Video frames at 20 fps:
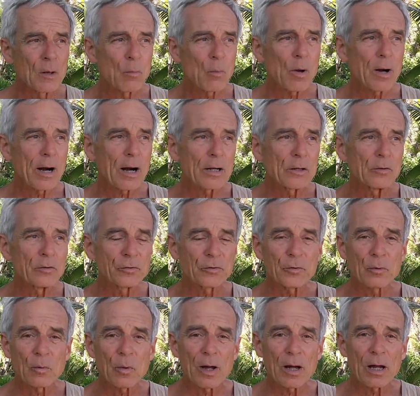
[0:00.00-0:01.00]
Where I used
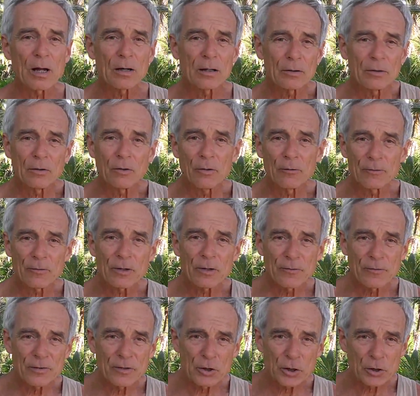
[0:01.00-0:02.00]
to wear, very
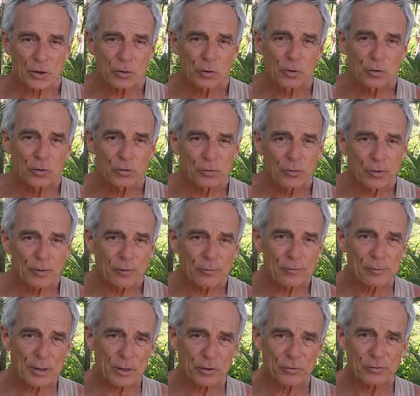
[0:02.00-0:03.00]
thin shoes,
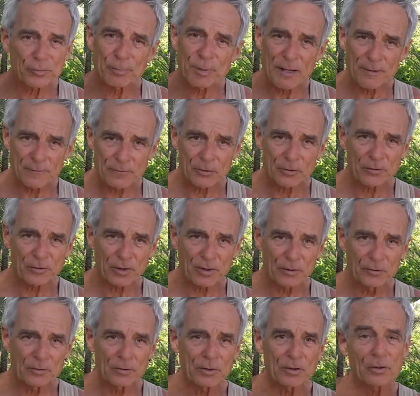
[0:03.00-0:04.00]
as much as barefoot as I
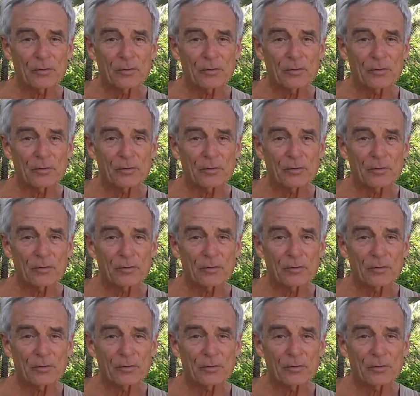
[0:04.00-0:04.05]
could,